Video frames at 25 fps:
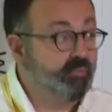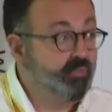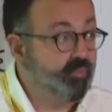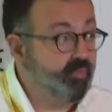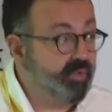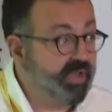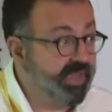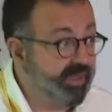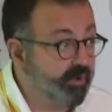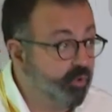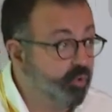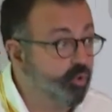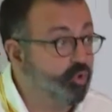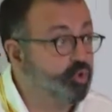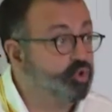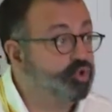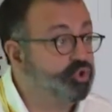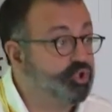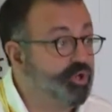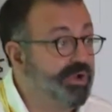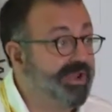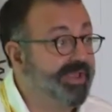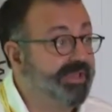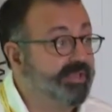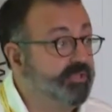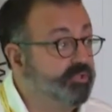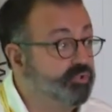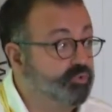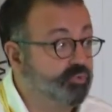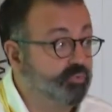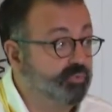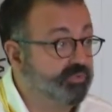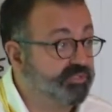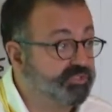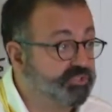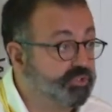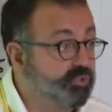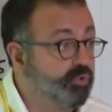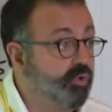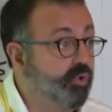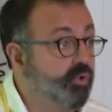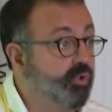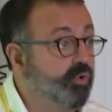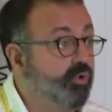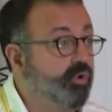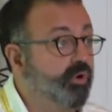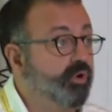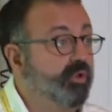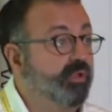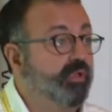we are all trying to
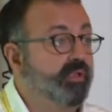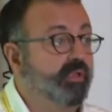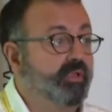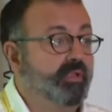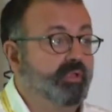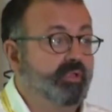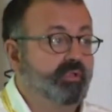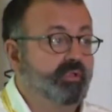score,